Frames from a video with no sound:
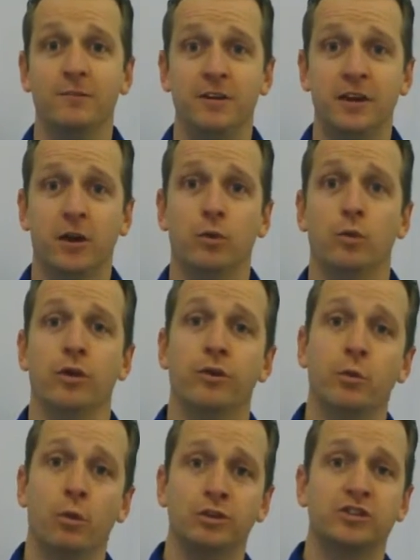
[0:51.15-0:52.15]
video
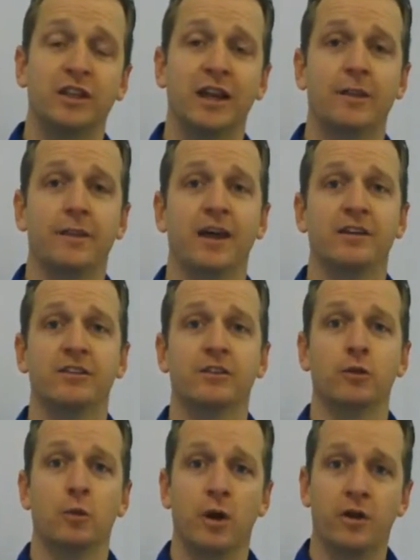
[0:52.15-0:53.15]
worth watching, and that's
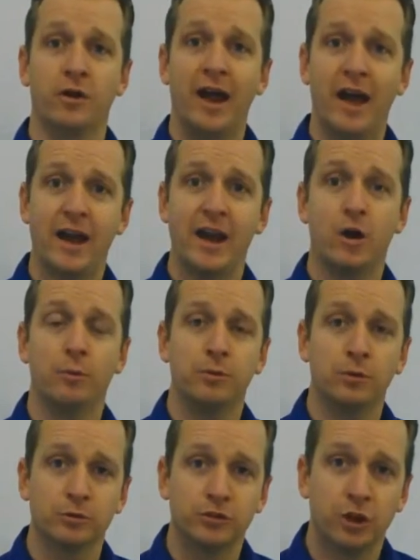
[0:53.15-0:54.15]
the one on how to help
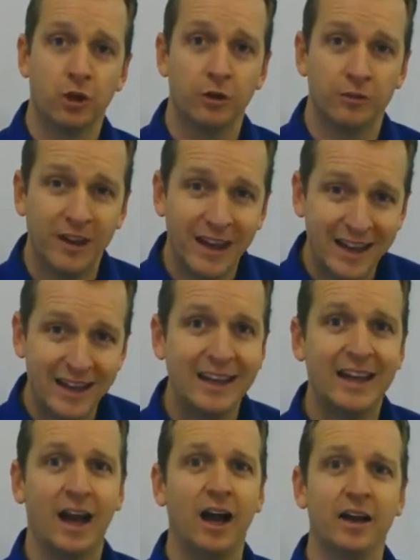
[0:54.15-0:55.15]
your child of any
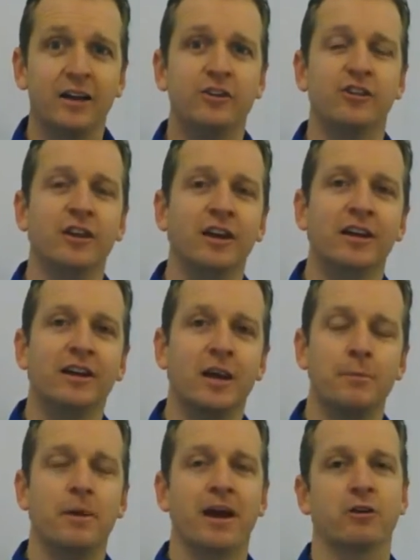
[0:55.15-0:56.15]
age get
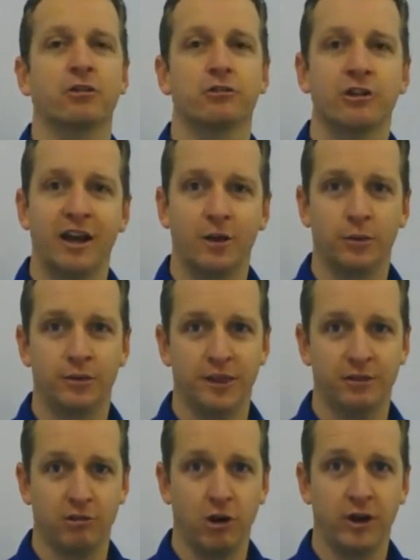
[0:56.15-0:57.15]
back on track with
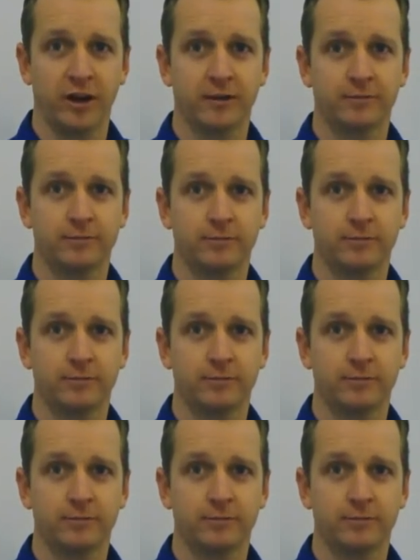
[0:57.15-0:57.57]
their writing.